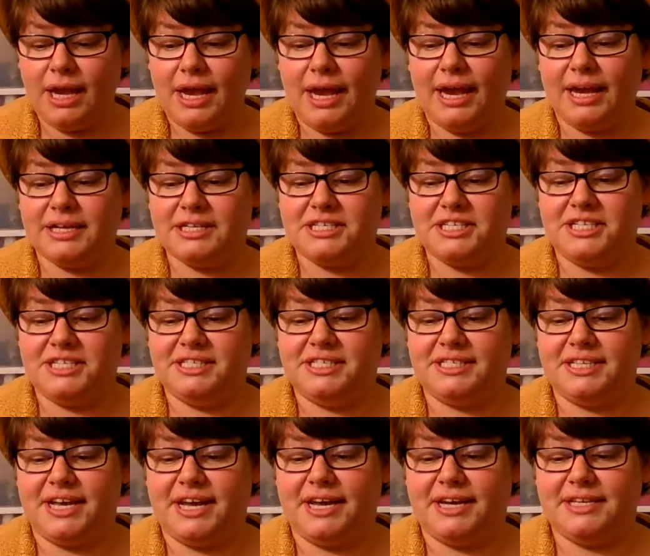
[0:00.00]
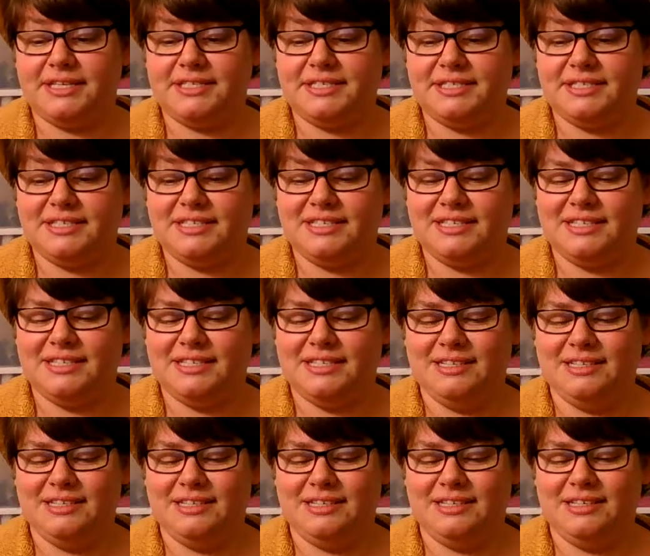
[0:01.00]
and she says,
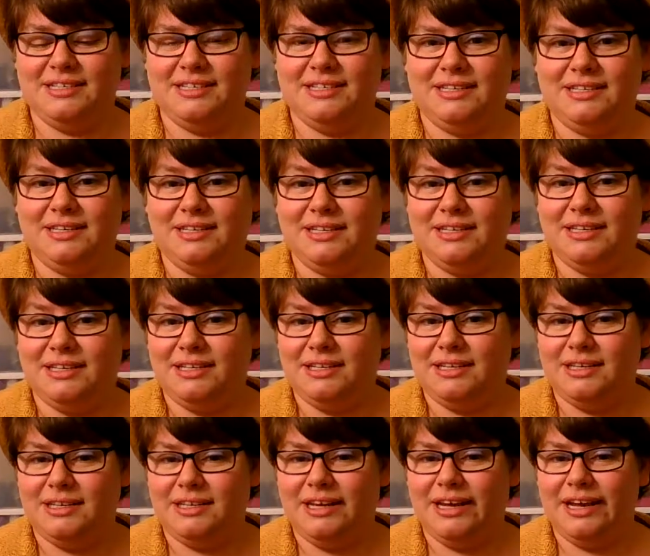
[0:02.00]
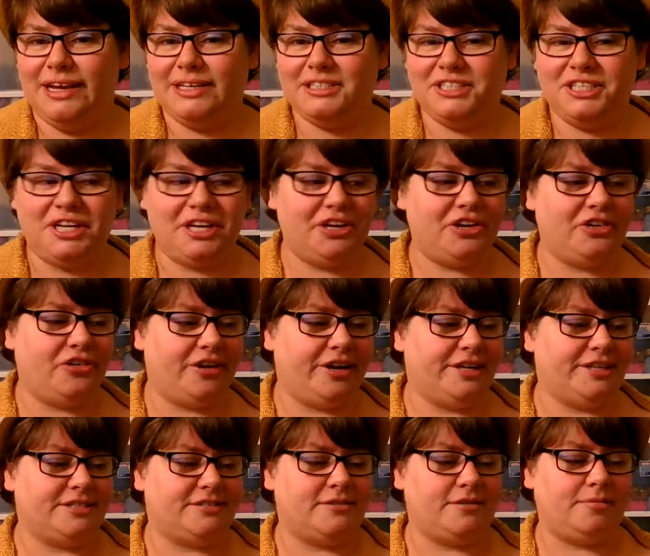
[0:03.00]
and she
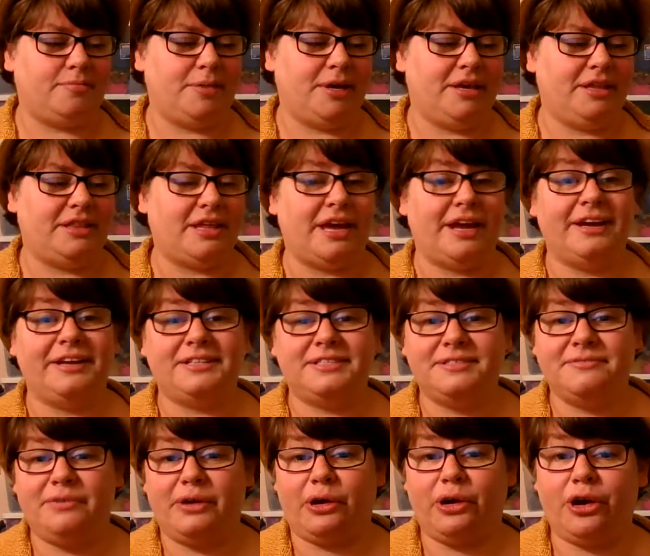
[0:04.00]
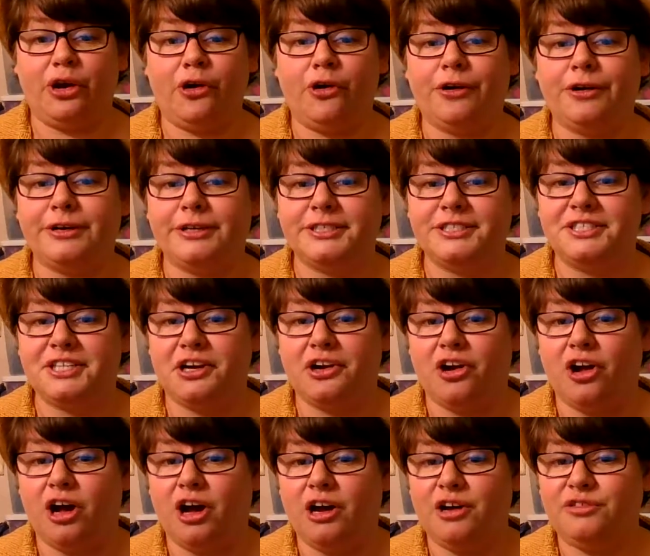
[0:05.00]
agrees with me that it's very hard to shut
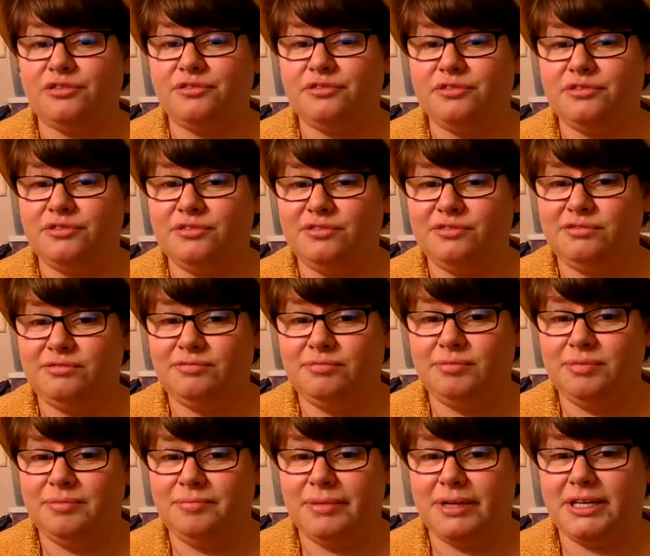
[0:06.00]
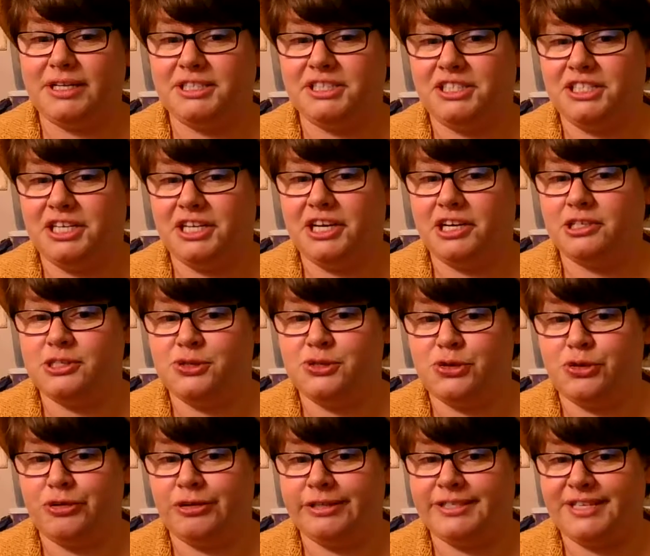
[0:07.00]
off because she goes
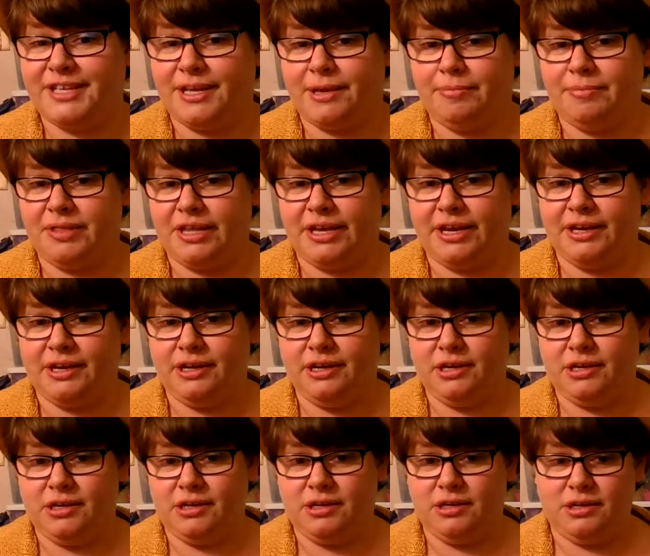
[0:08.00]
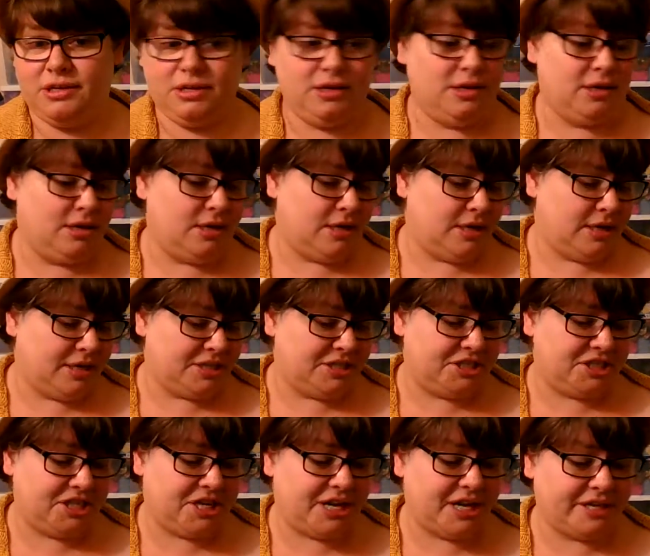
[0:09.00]
through the same thing. And
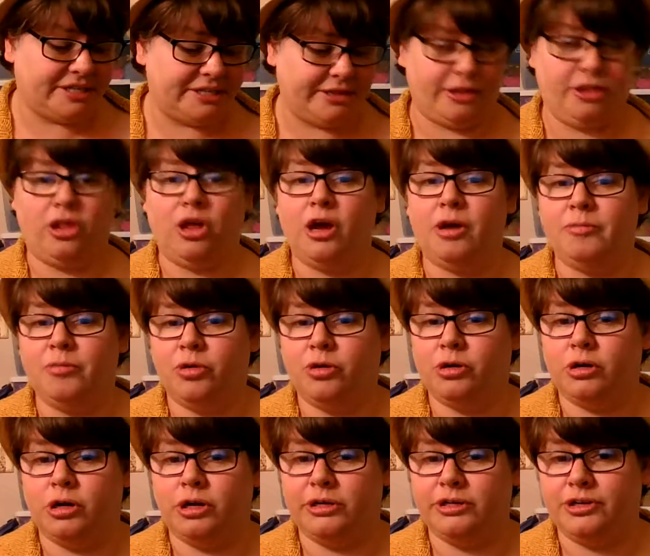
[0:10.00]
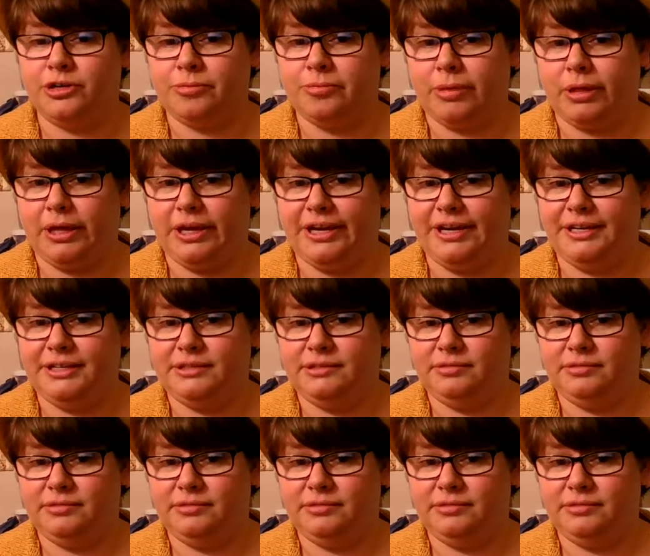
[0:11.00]
she has a lot more on her plate.